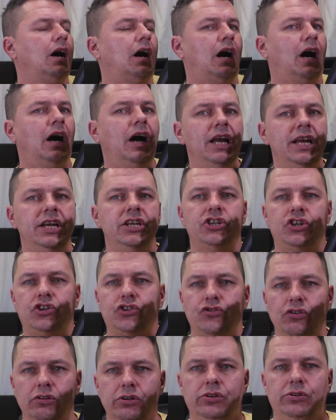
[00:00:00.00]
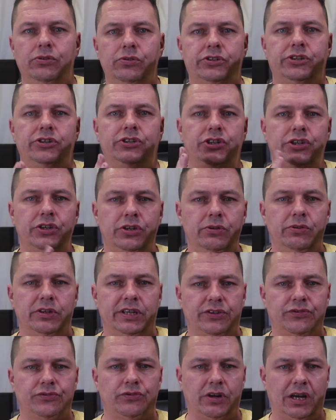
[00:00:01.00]
I struggle to shoot
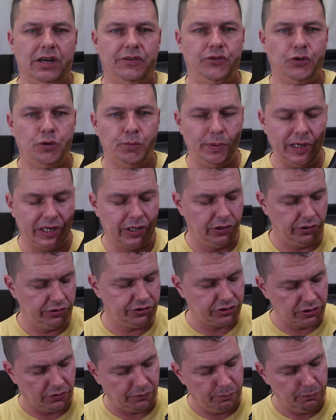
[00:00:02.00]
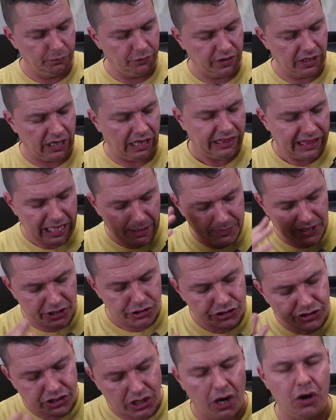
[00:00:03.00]
this rifle because of, let me
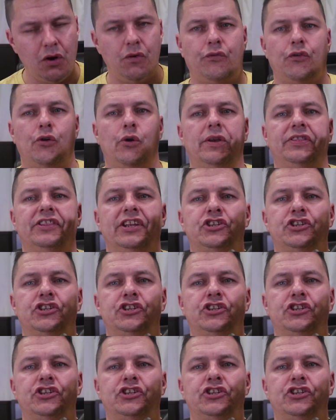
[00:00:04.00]
just go through it.